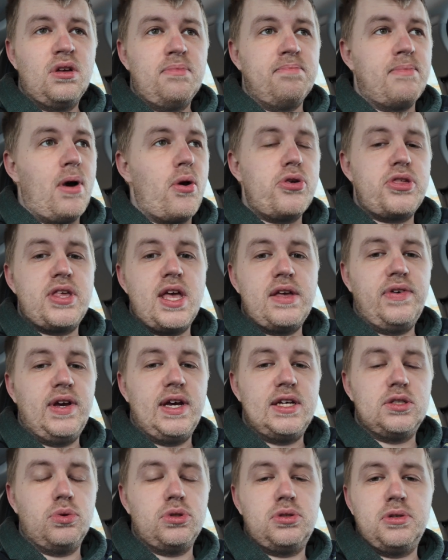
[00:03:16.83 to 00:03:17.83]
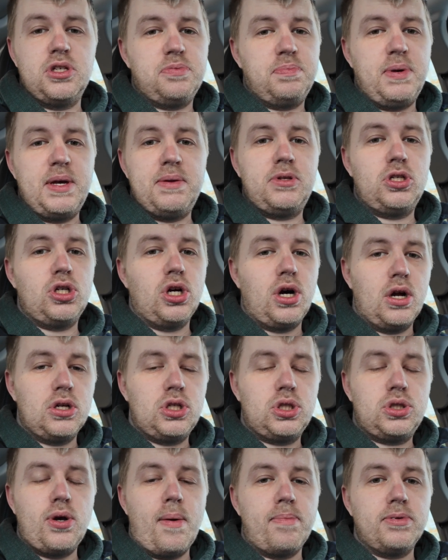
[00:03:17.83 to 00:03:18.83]
most EVs would just be
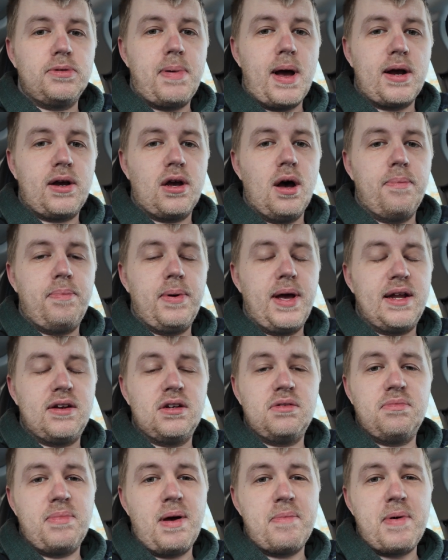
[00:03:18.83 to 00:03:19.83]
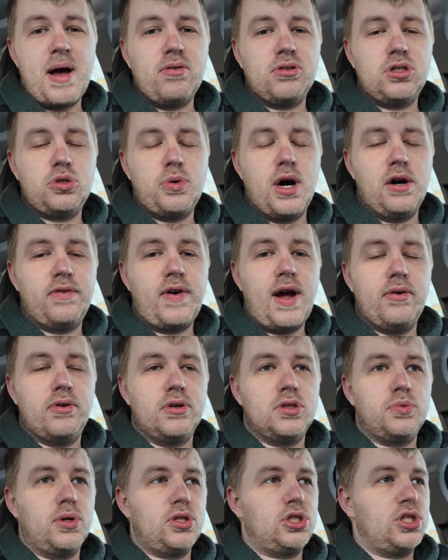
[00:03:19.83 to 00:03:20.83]
charged, topped back up in about 12
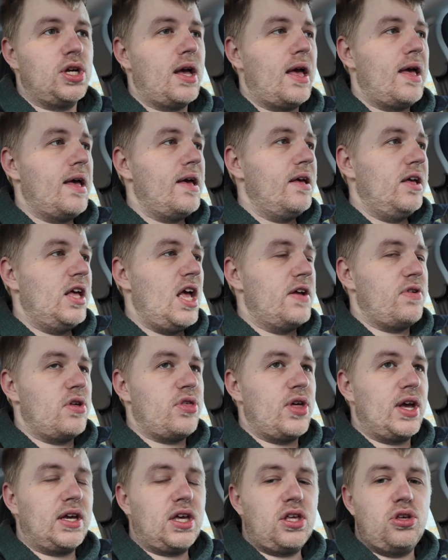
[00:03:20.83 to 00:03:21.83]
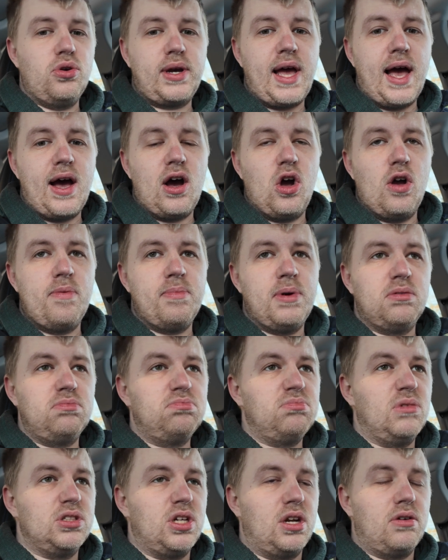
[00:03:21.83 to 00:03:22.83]
hours, which if you think you'll get home at,
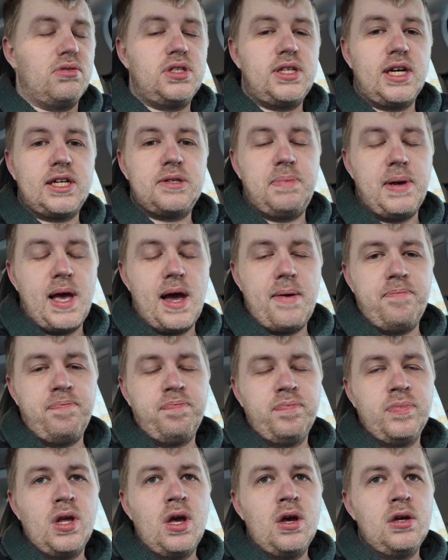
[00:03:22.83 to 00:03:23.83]
I don't know, 6 p.m,